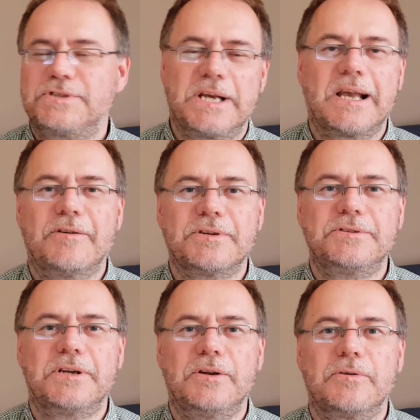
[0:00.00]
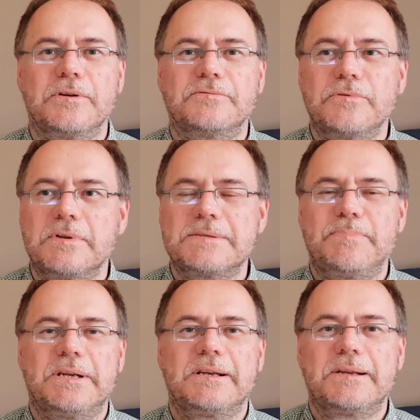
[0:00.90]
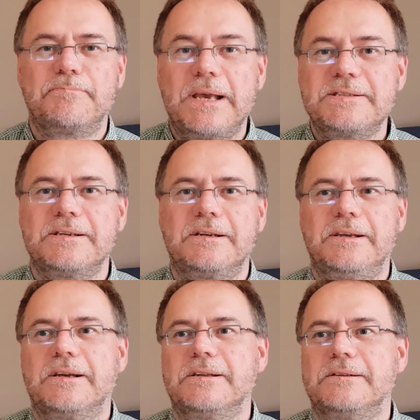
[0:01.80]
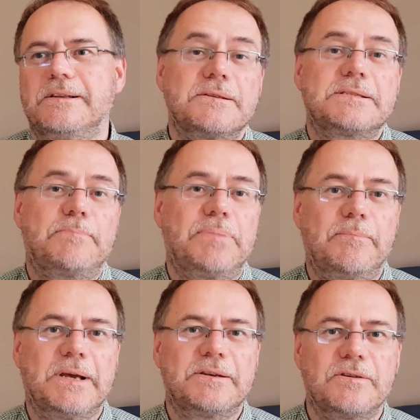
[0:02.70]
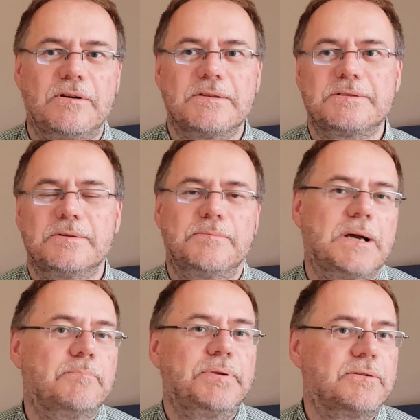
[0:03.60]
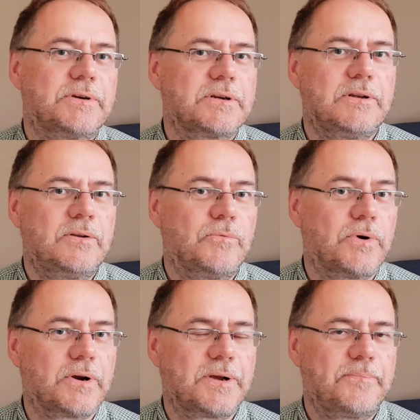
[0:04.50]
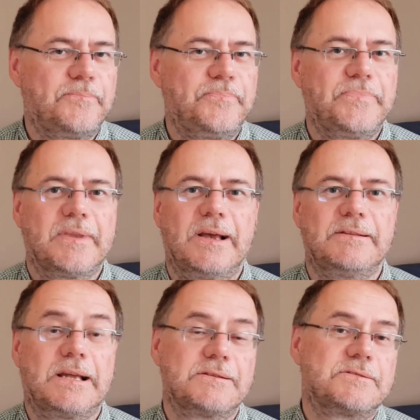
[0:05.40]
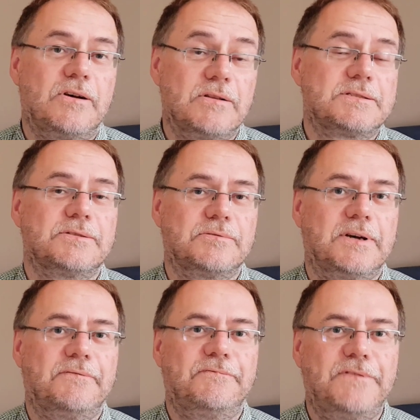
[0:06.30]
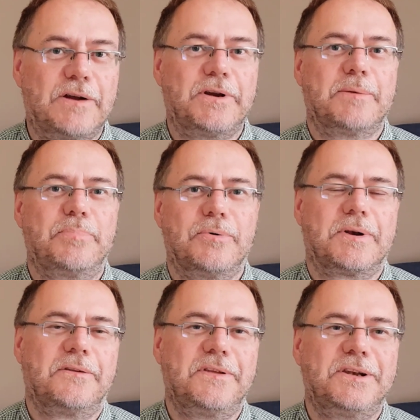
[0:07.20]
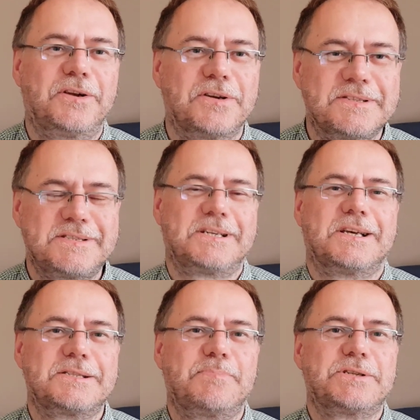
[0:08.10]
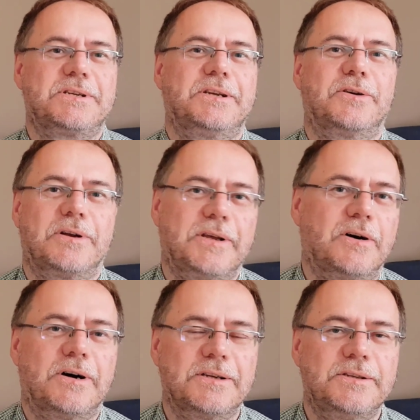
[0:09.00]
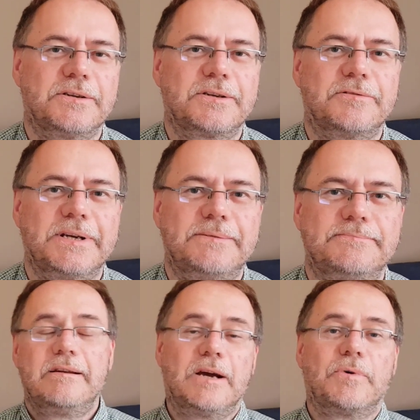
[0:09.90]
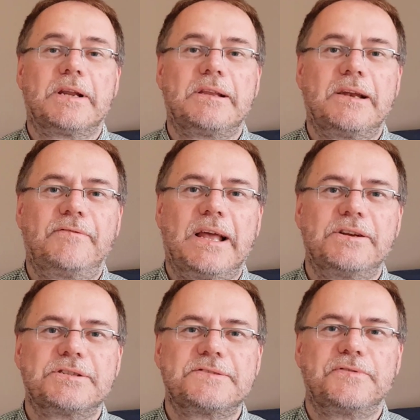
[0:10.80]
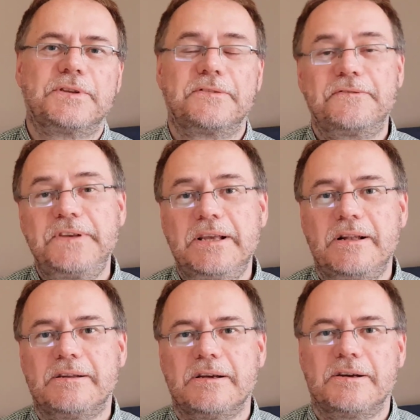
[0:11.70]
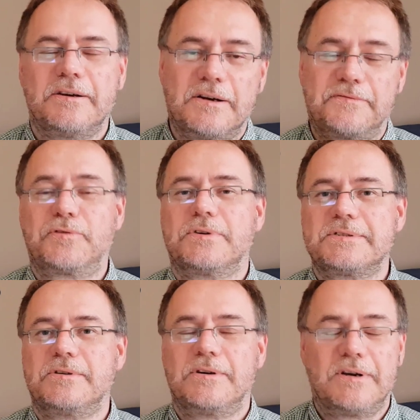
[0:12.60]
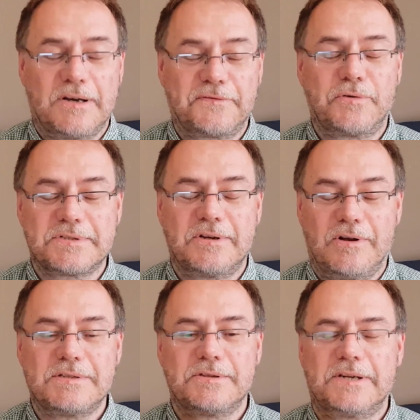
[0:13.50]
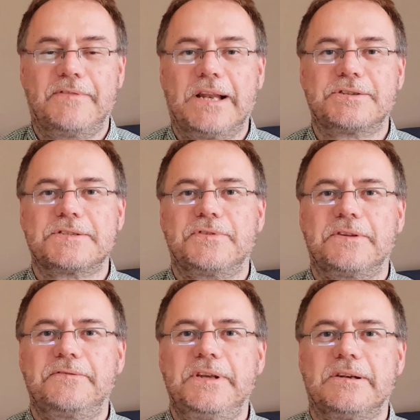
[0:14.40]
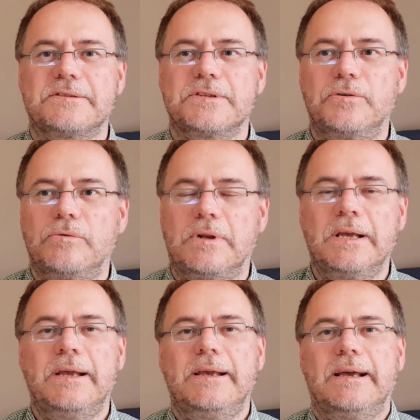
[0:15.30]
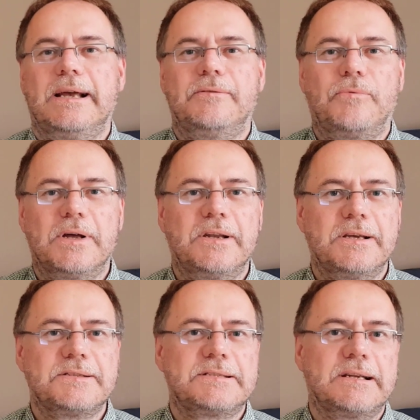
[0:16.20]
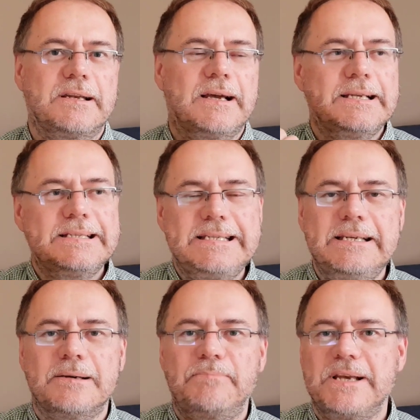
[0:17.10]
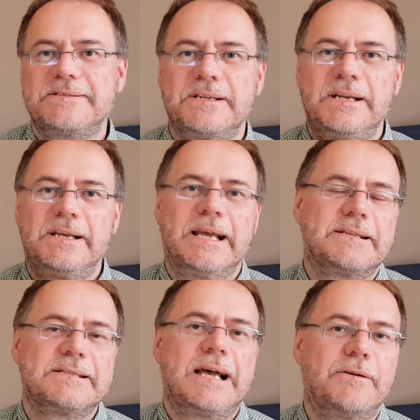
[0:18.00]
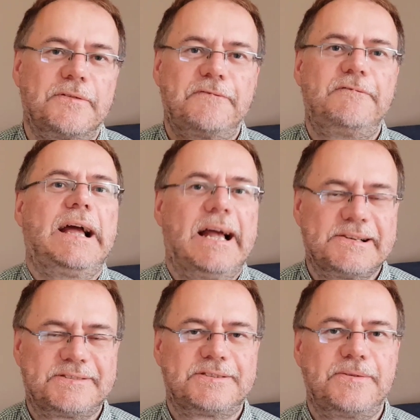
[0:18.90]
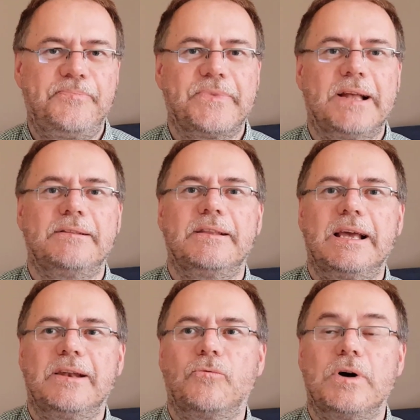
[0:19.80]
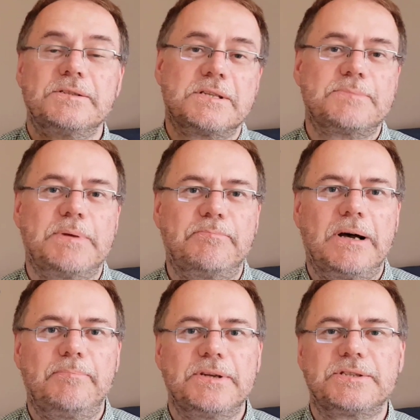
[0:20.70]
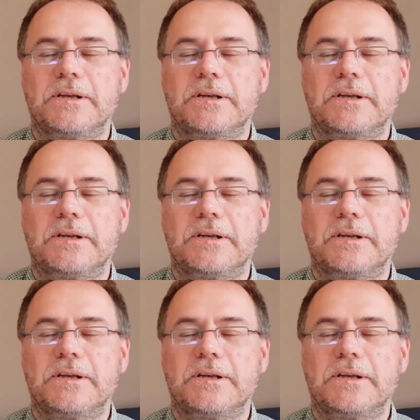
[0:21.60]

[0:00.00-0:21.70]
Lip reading: check out in your local rules, but it basically can supplement also empirical work. And that is also a very important thing to consider, especially early on in your career. Now, what are the advantages for the field? There are also advantages for the field as a whole. And one is that an idea basically gets out fast. And then once it's been published,